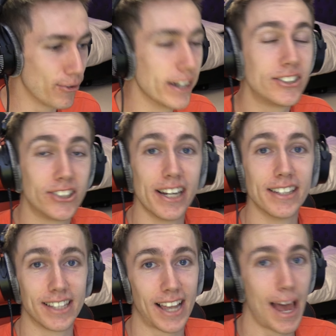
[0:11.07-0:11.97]
Reese G
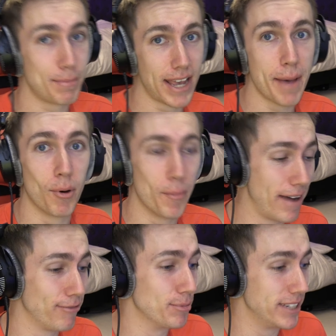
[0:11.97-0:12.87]
is the clapped airport
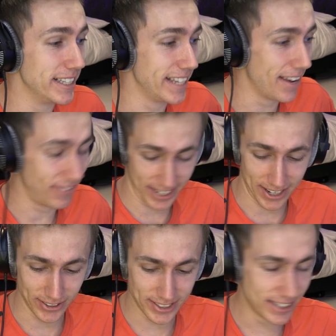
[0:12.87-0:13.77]
man from GTA oh, videos. Josh,